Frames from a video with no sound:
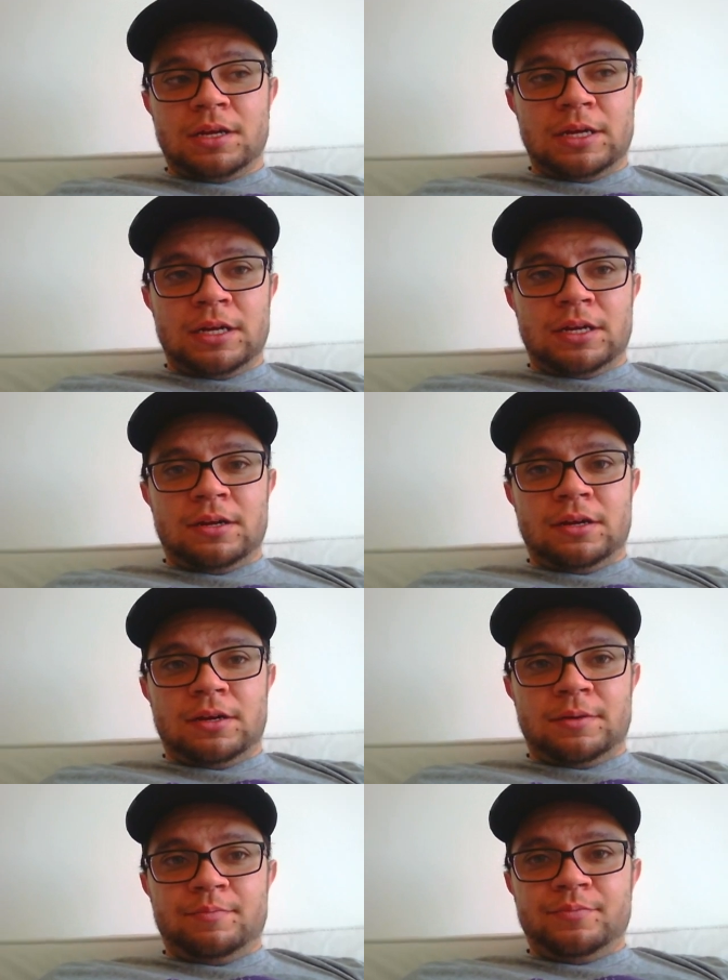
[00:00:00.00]

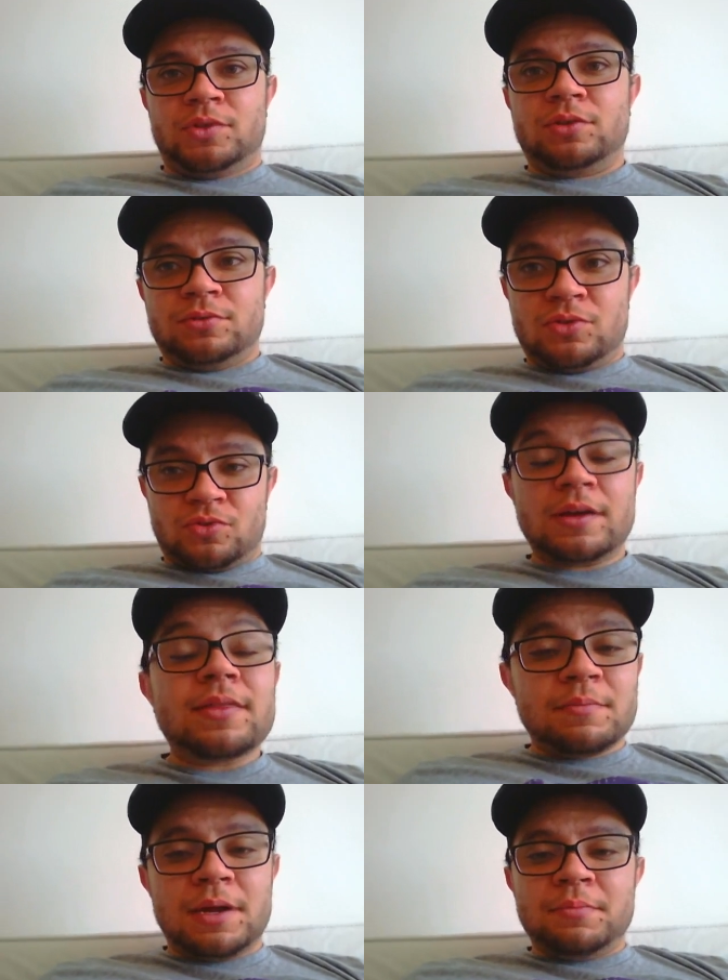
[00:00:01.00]
to
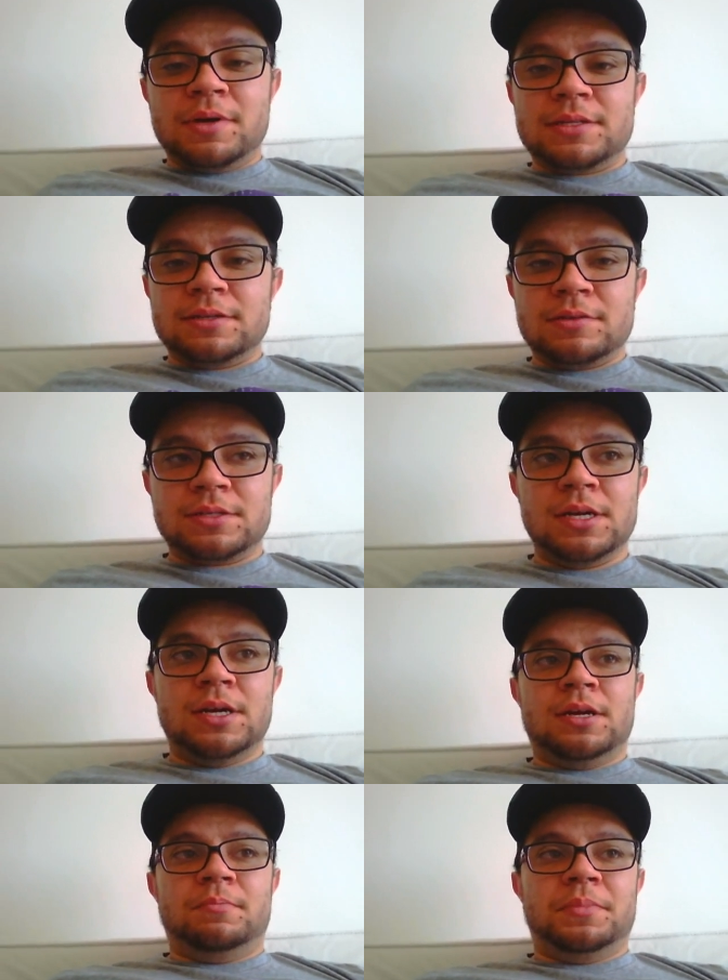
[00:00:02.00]
strengthen my muscles,
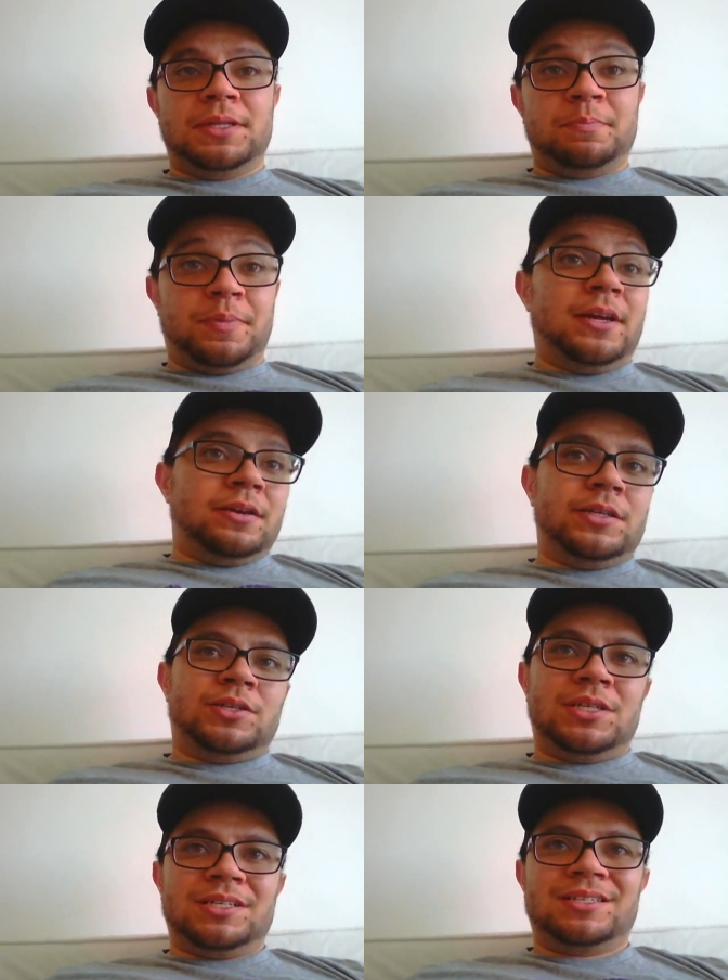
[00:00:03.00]
but the
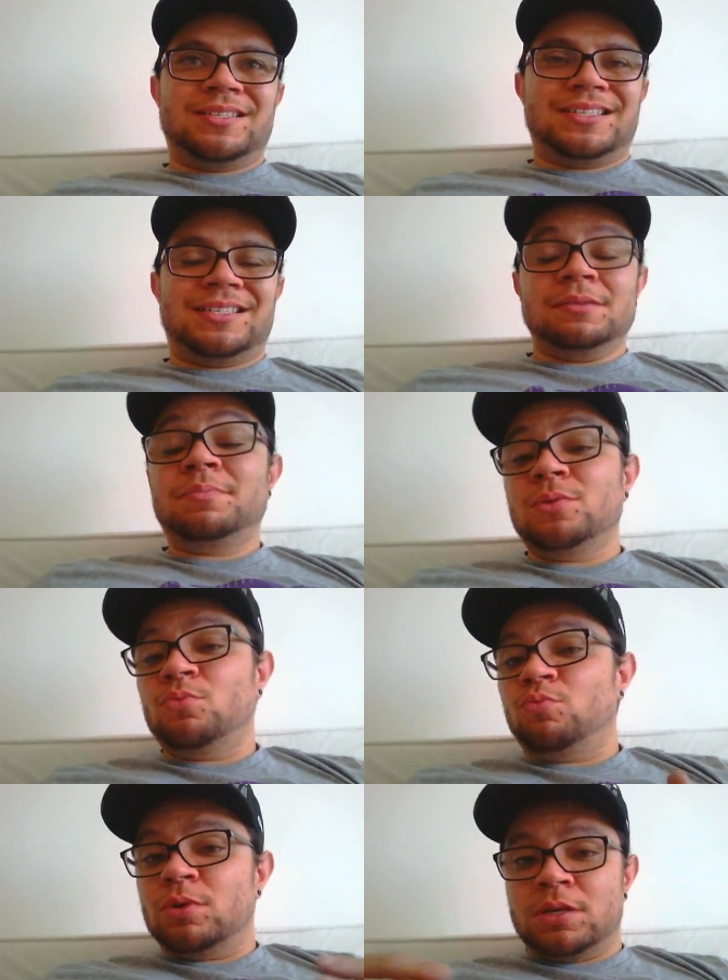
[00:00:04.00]
pain just simply
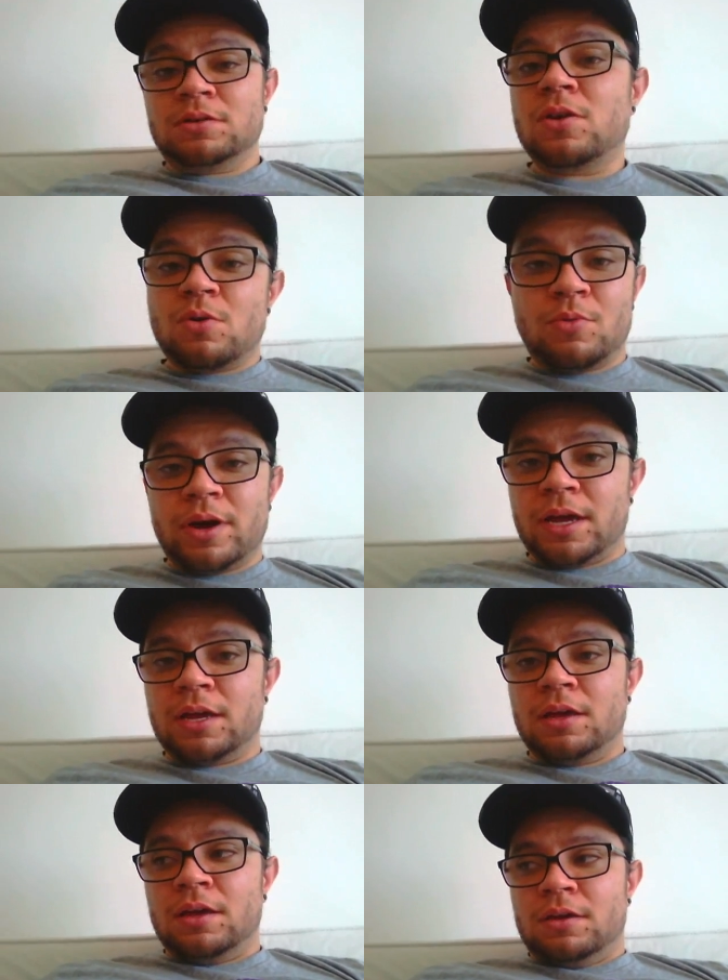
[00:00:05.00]
wouldn't go away.